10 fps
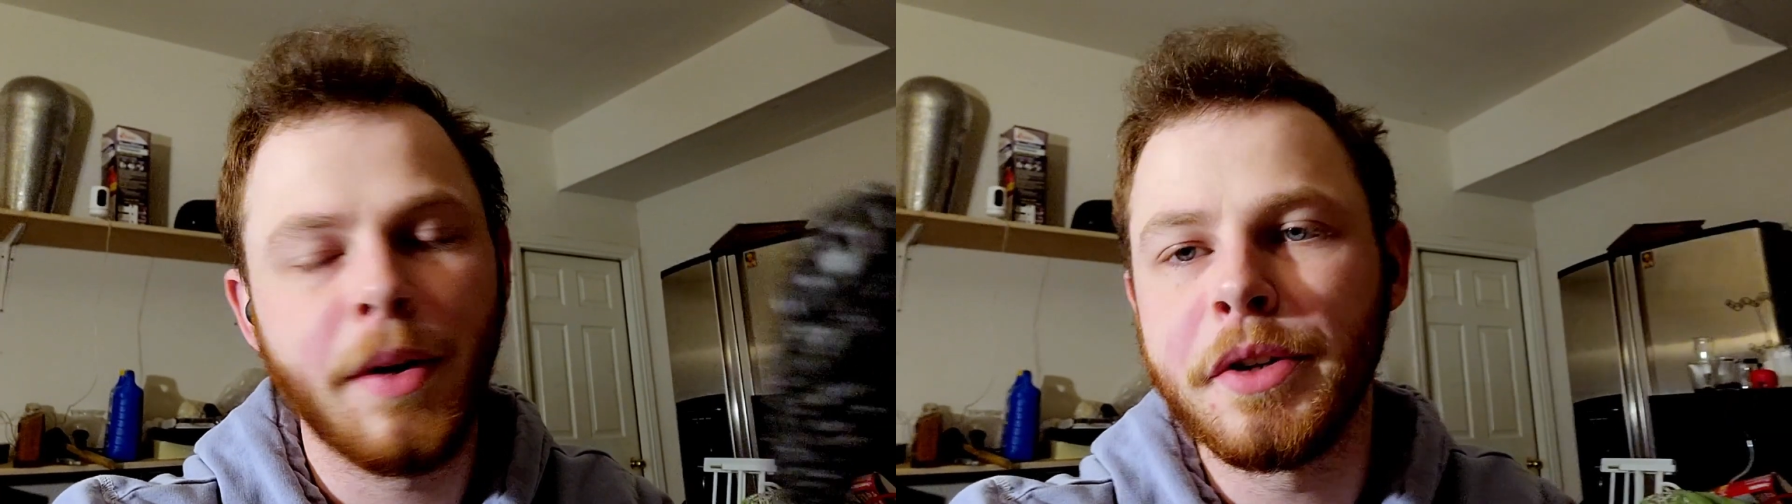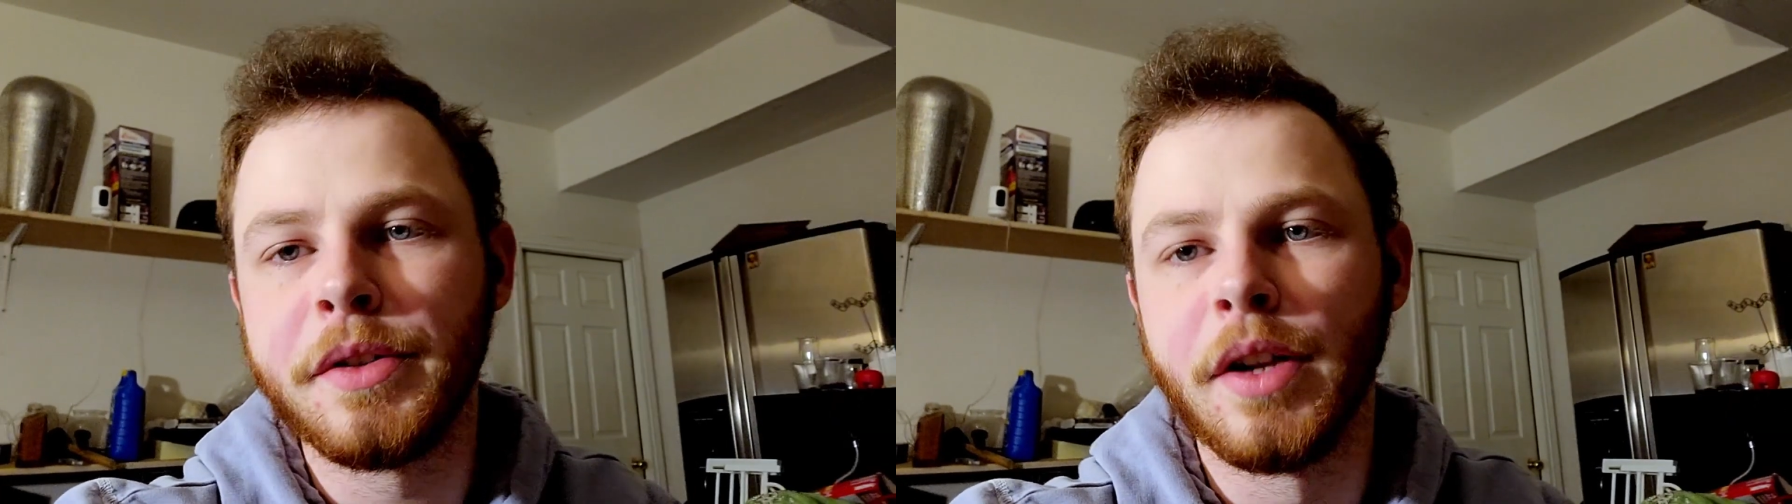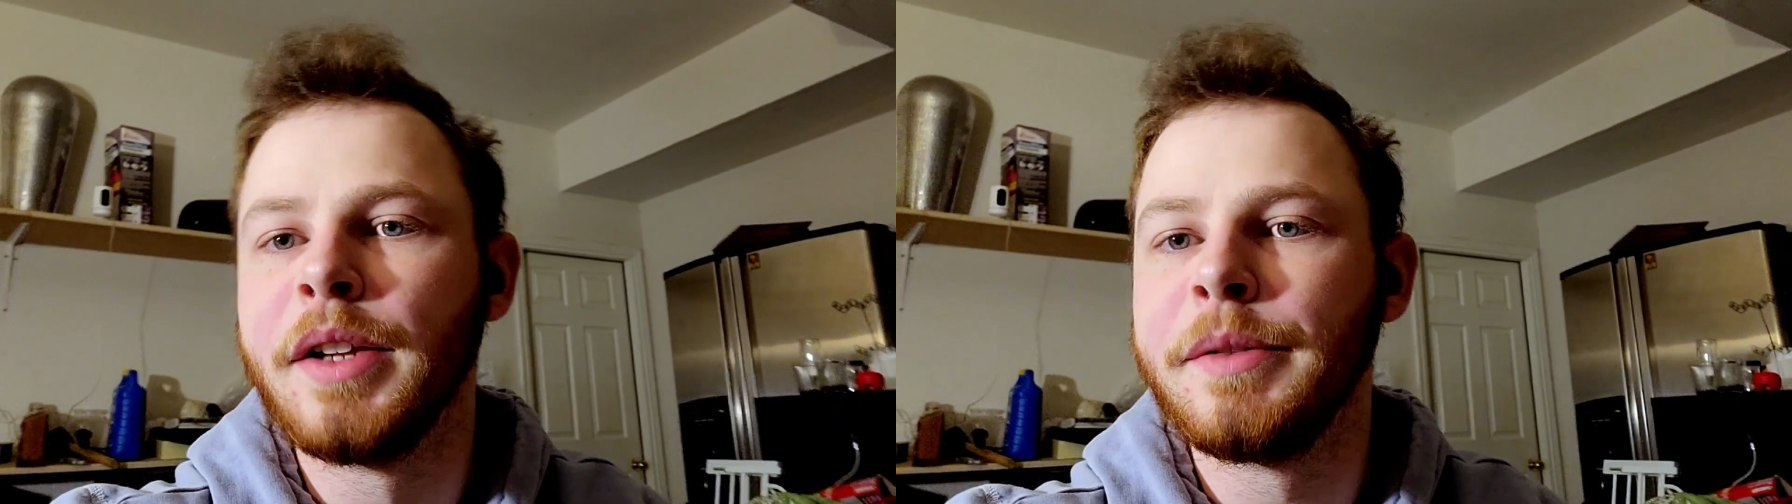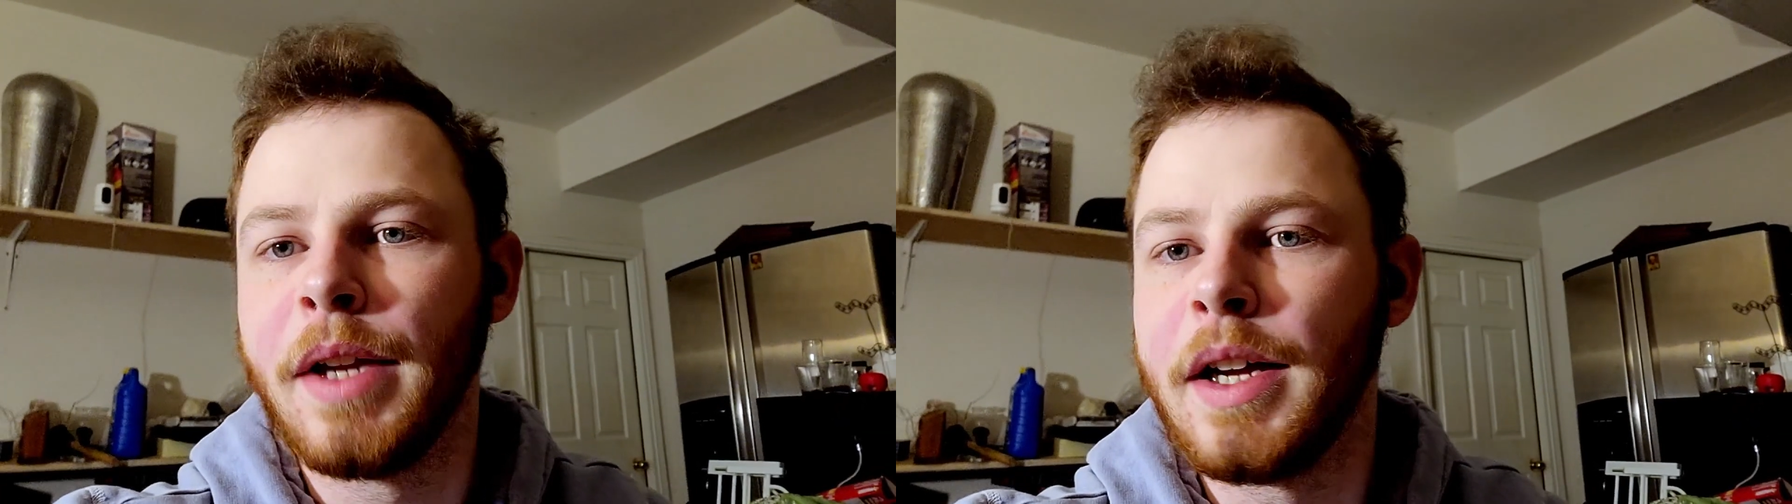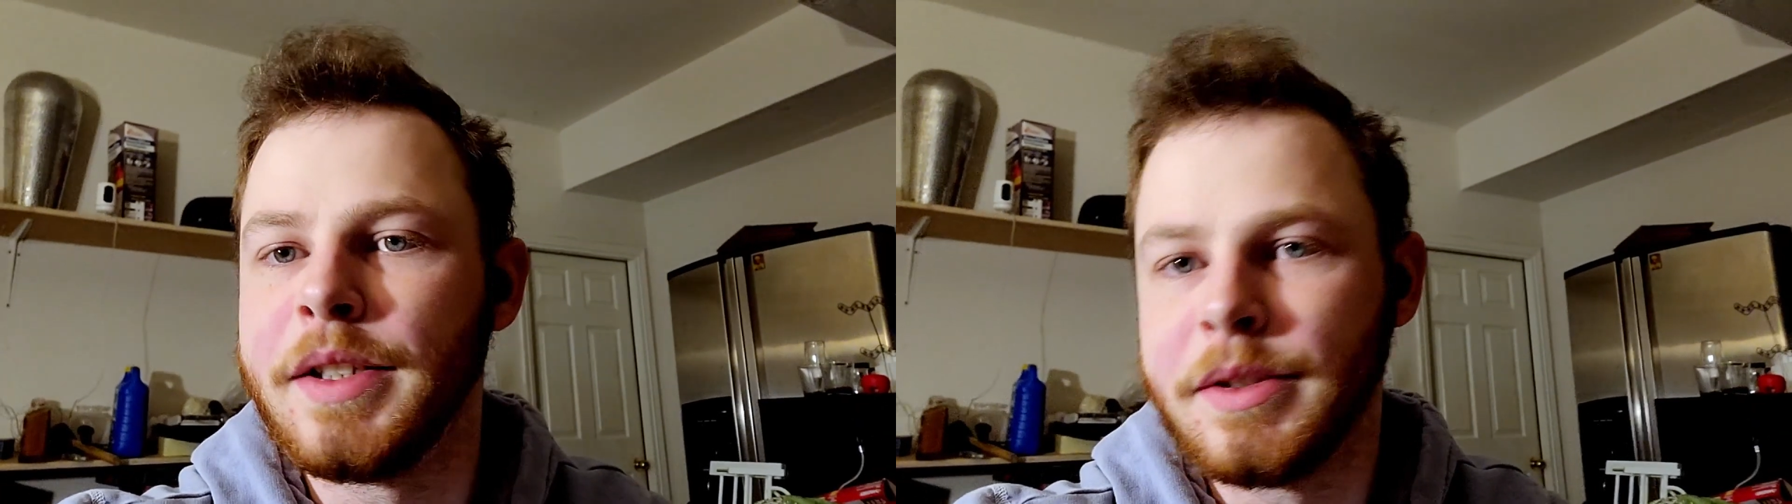I could have done
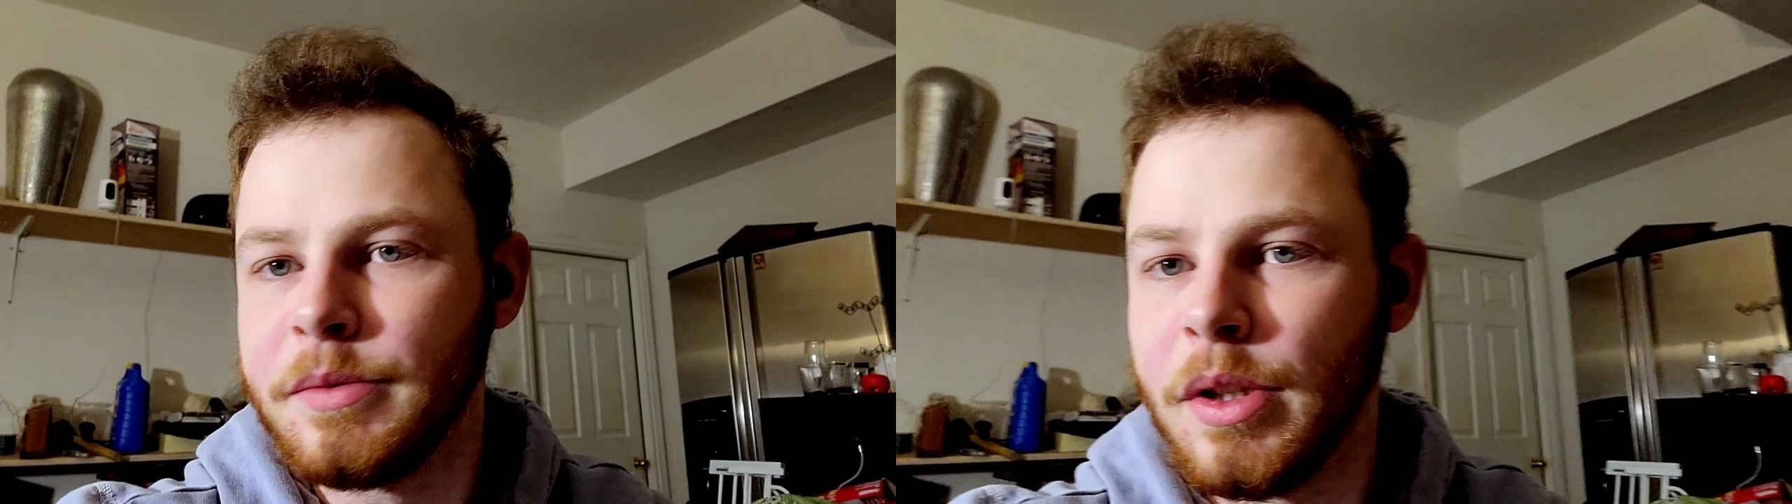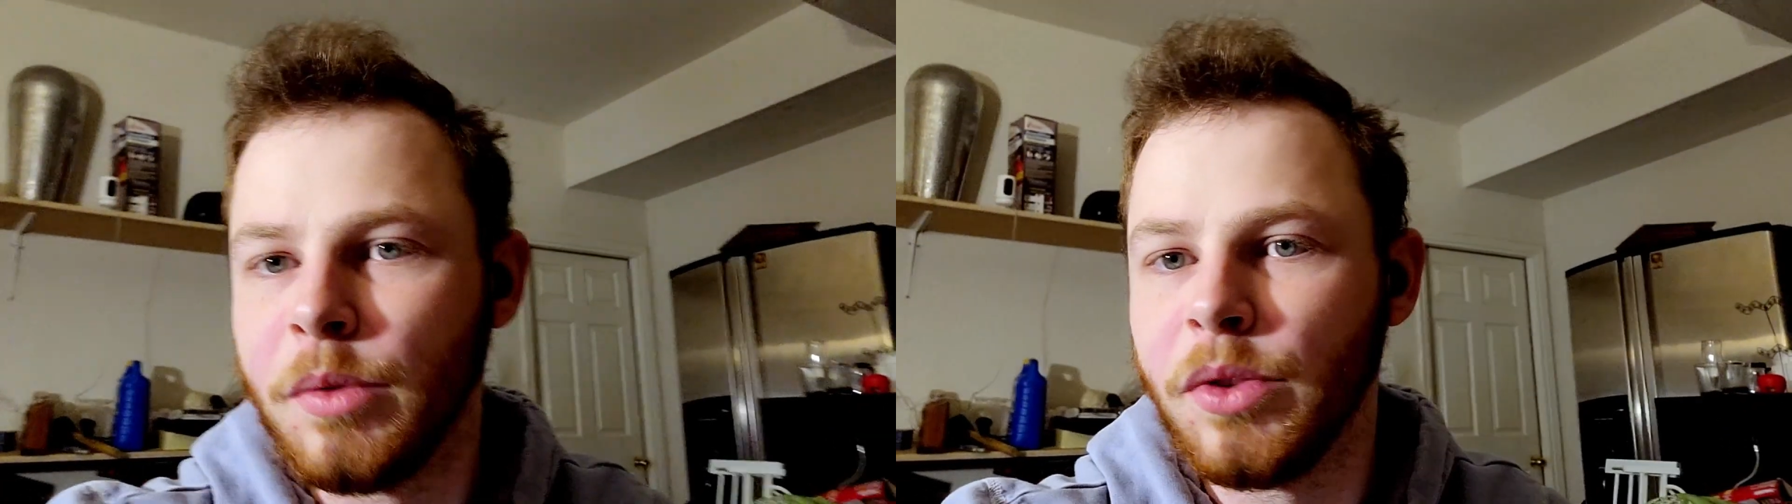it, I just didn't